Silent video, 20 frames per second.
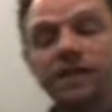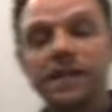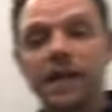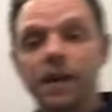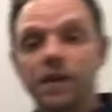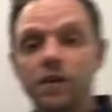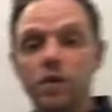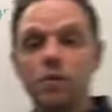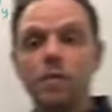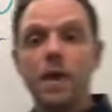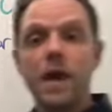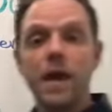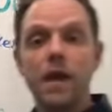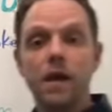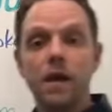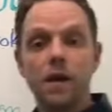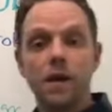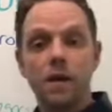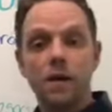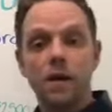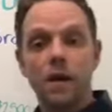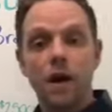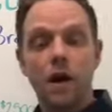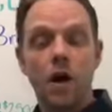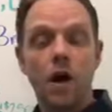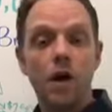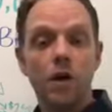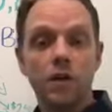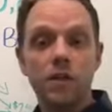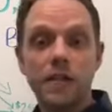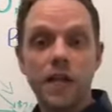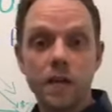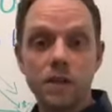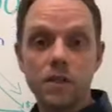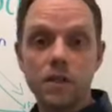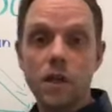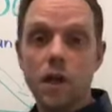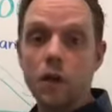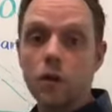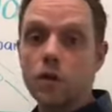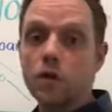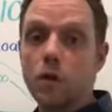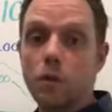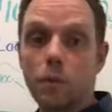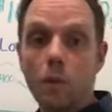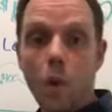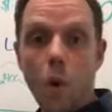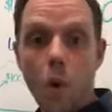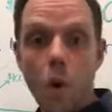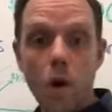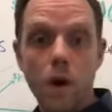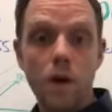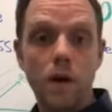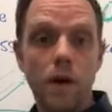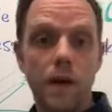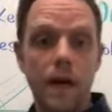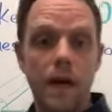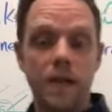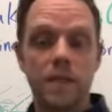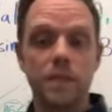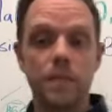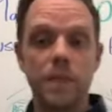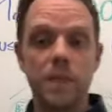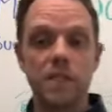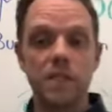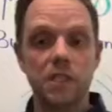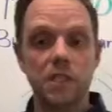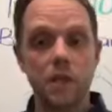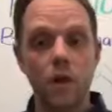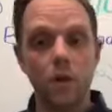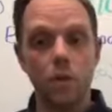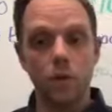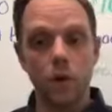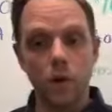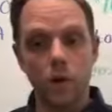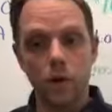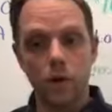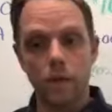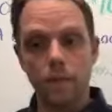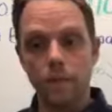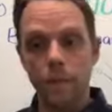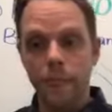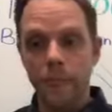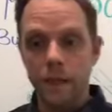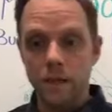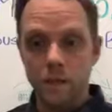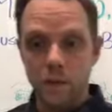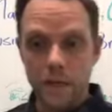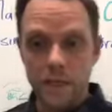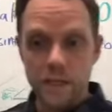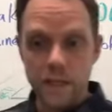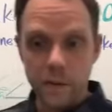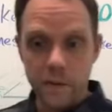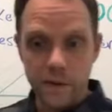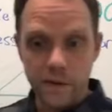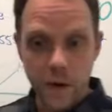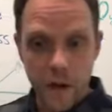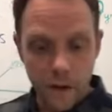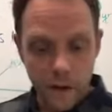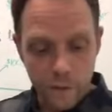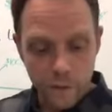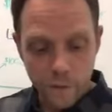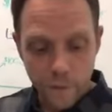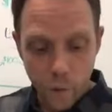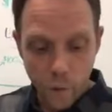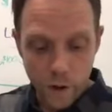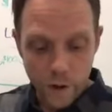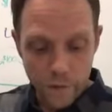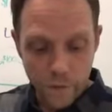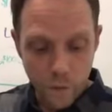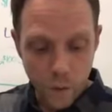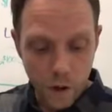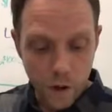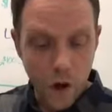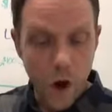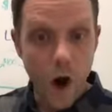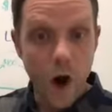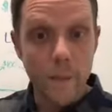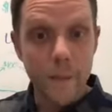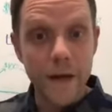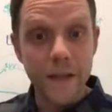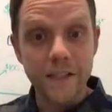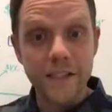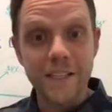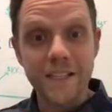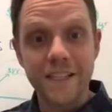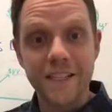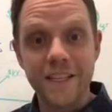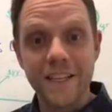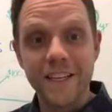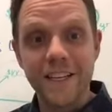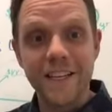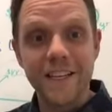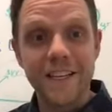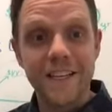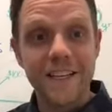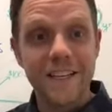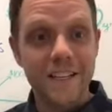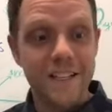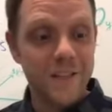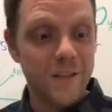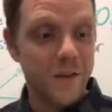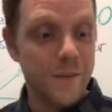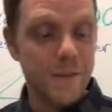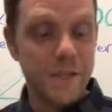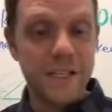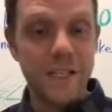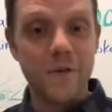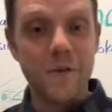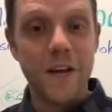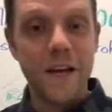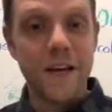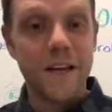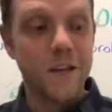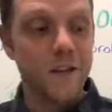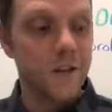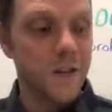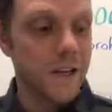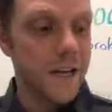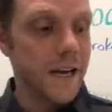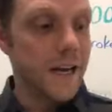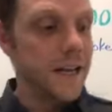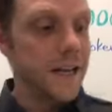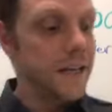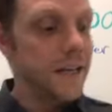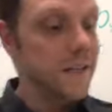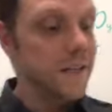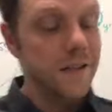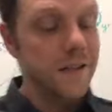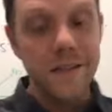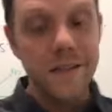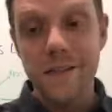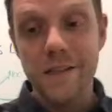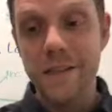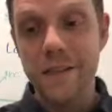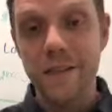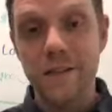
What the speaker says: how you make $100,000 or more as a business loan broker. So I see we've got like 44 comments. So let me see what I can do to kind of get to these.